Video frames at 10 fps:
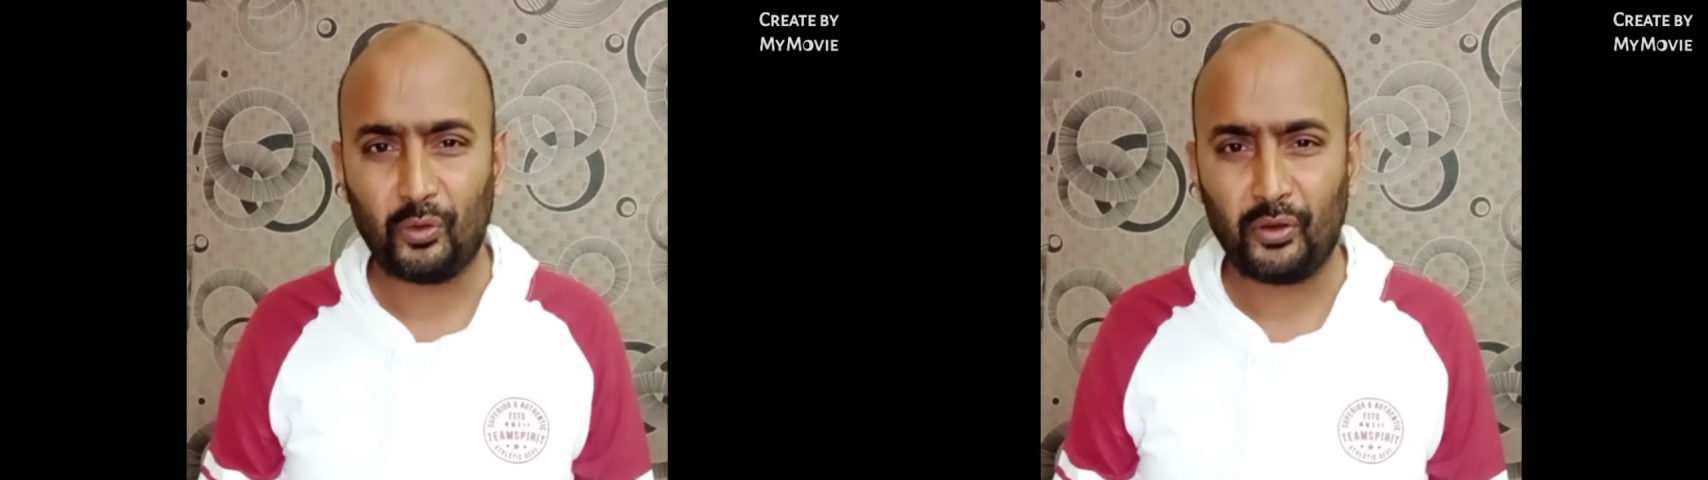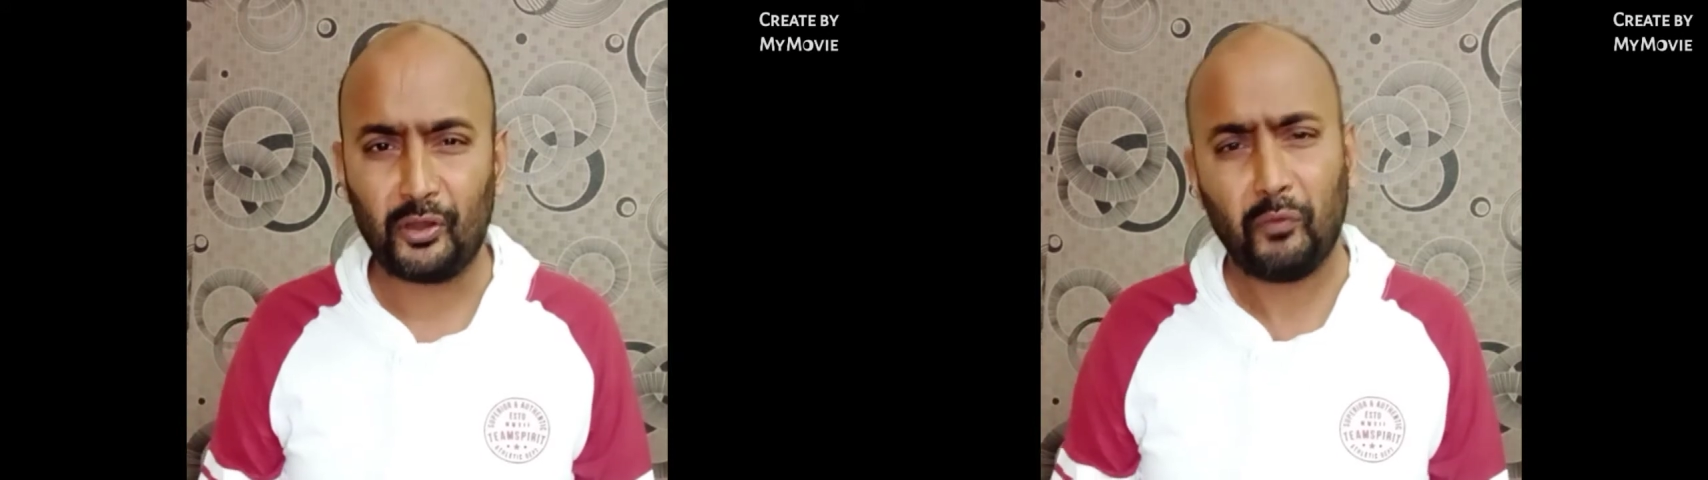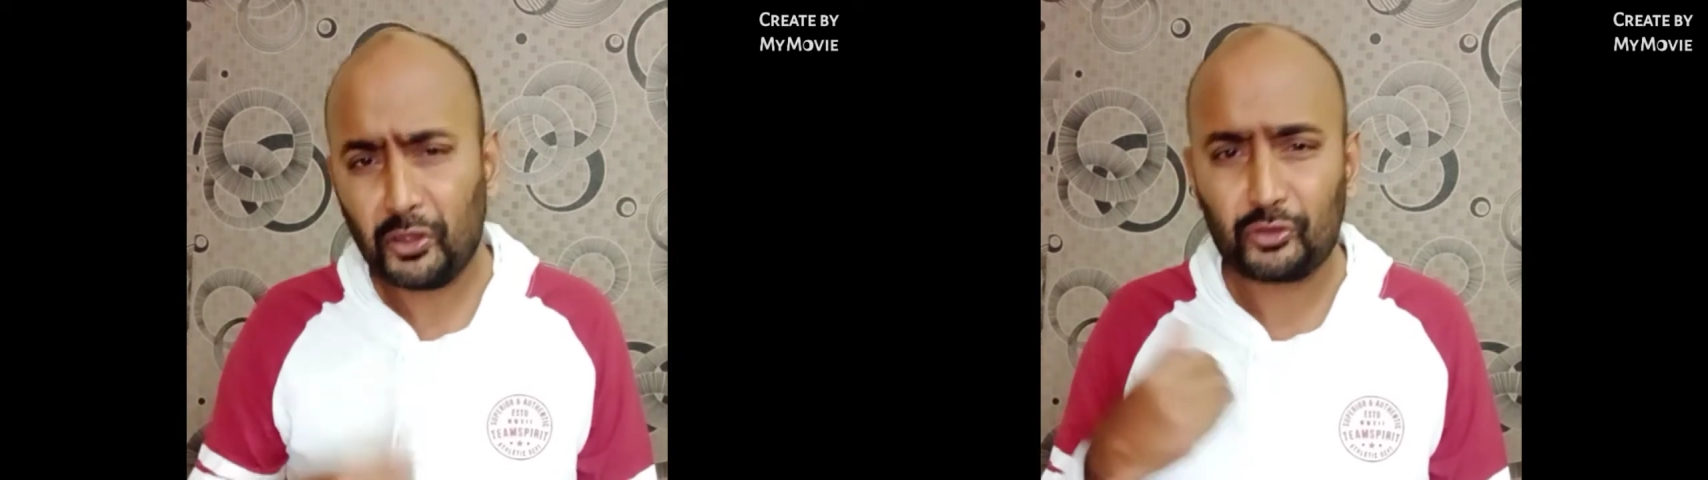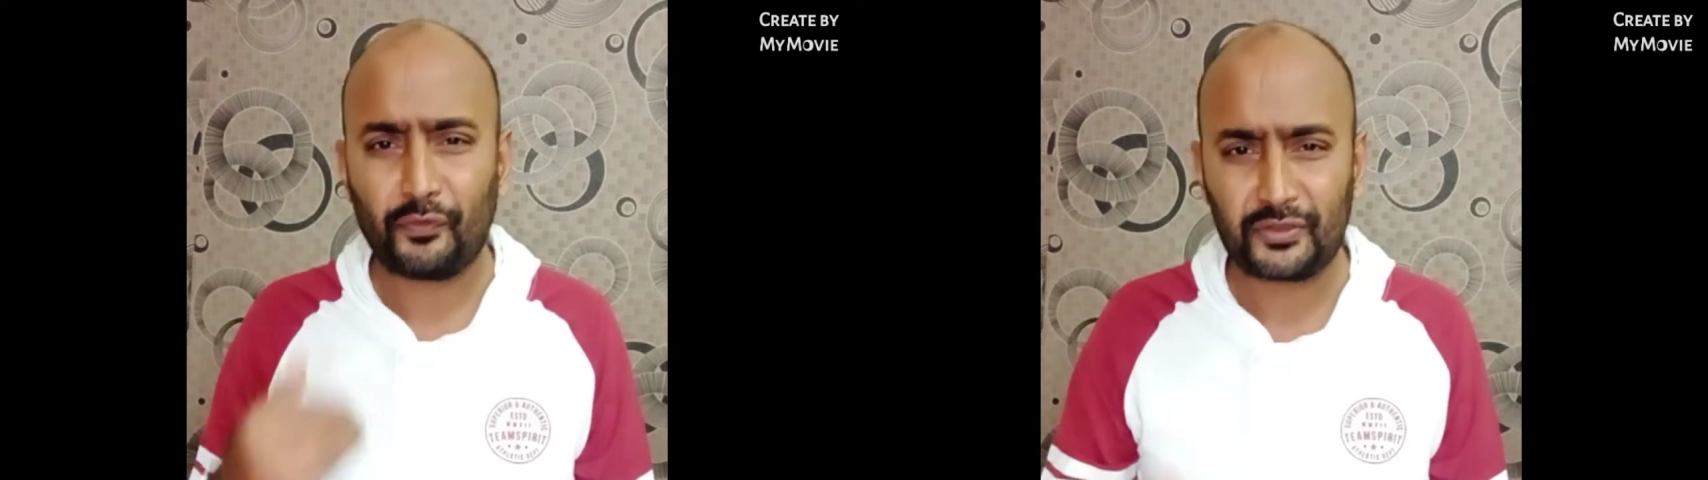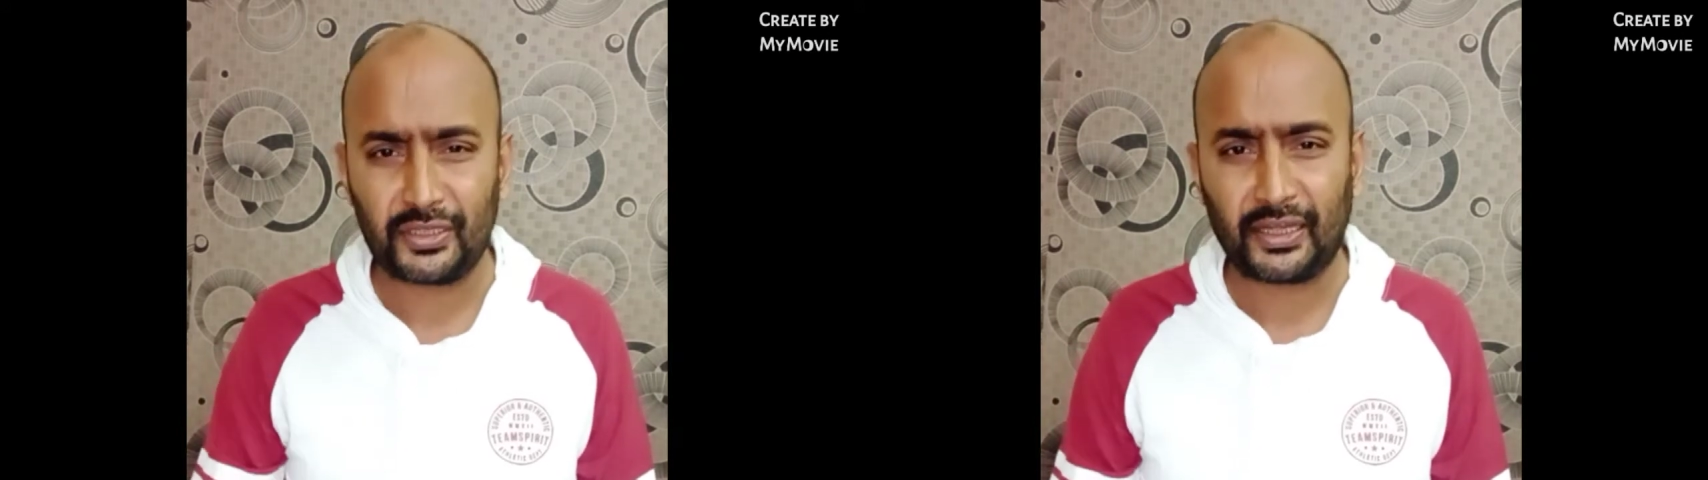in a very
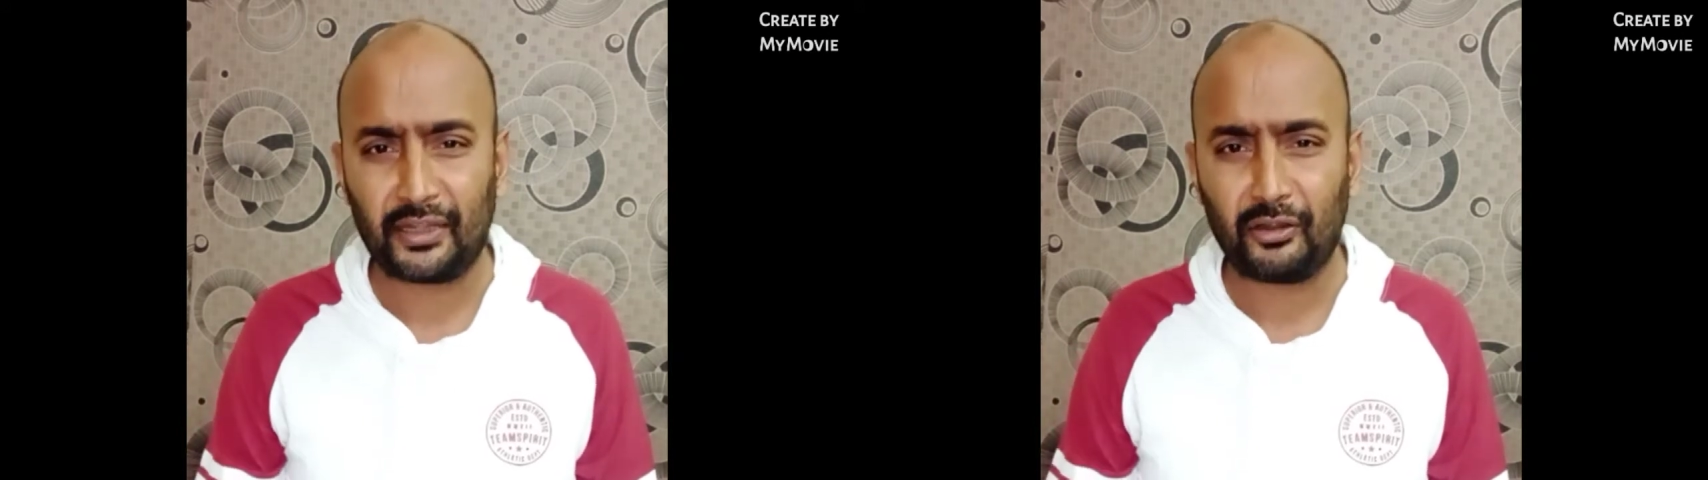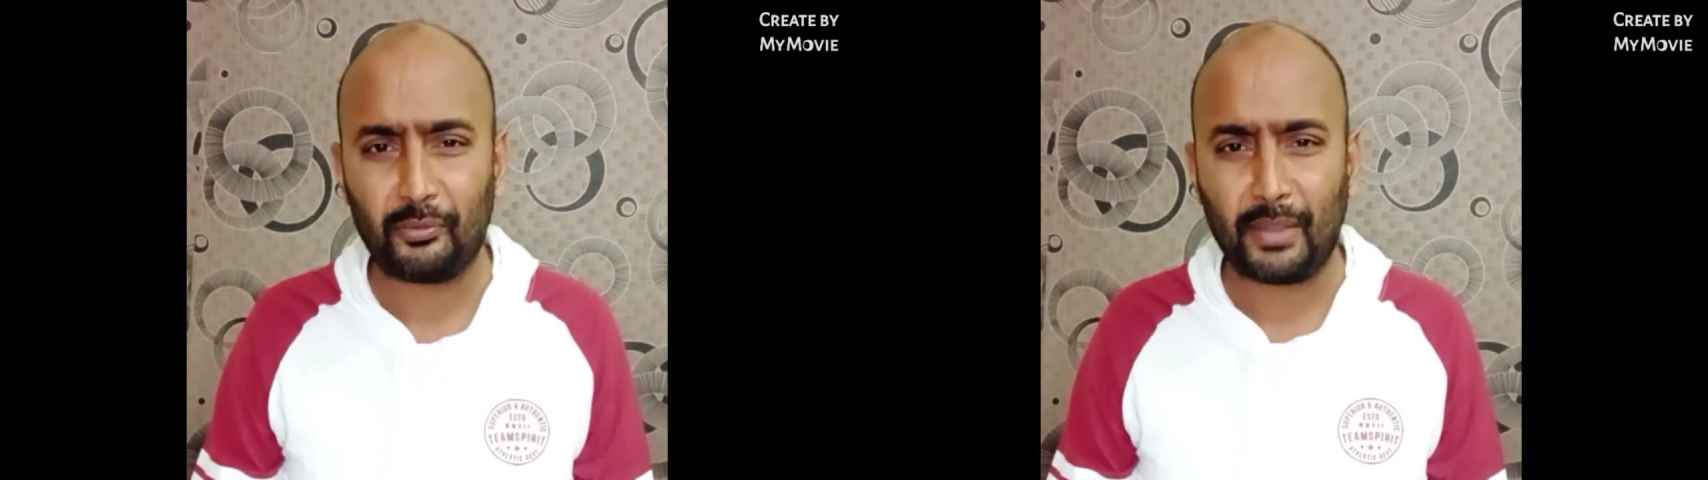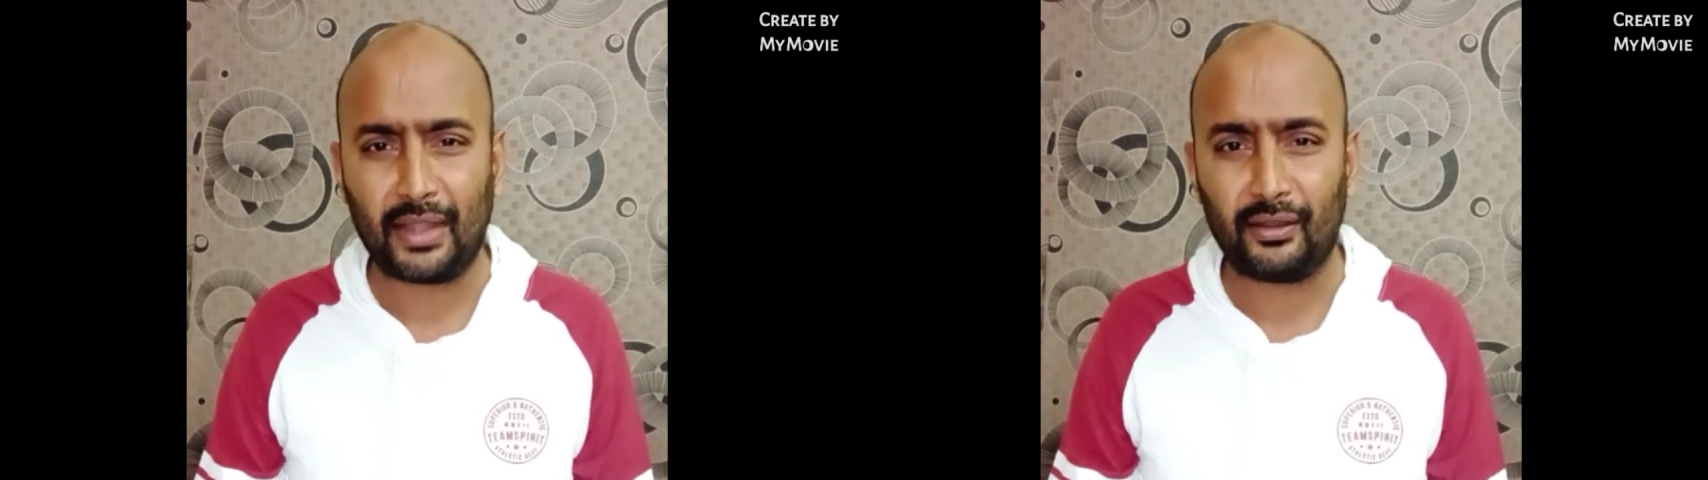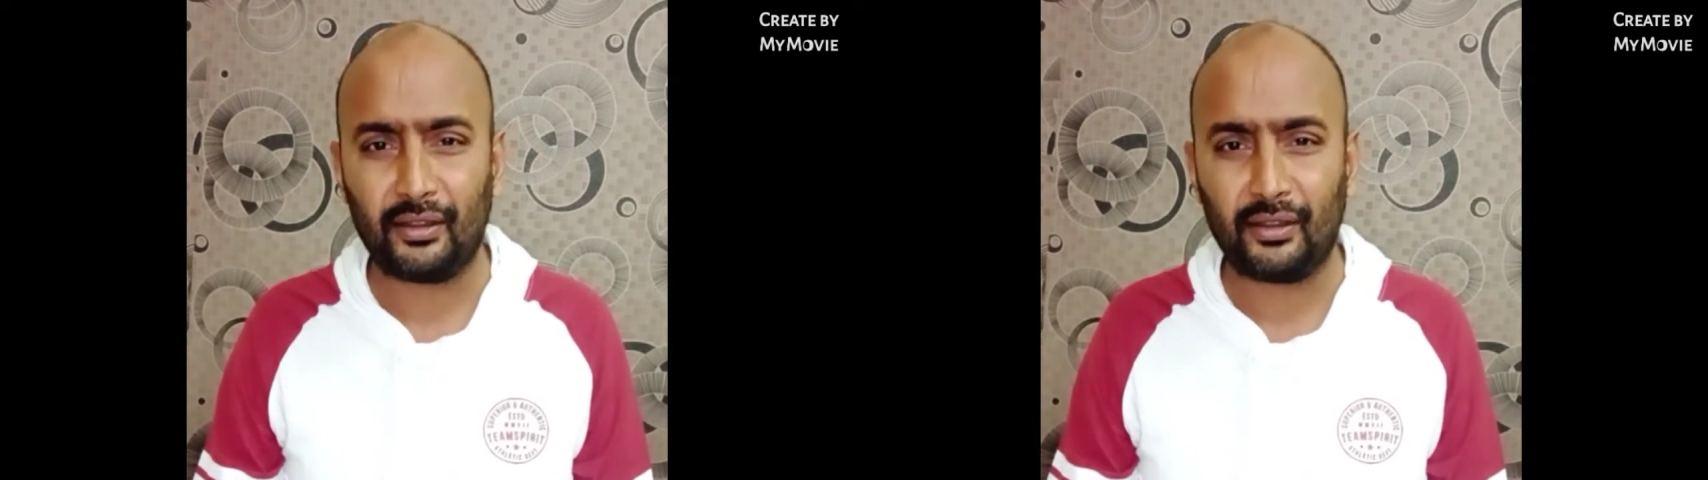sophisticated manner.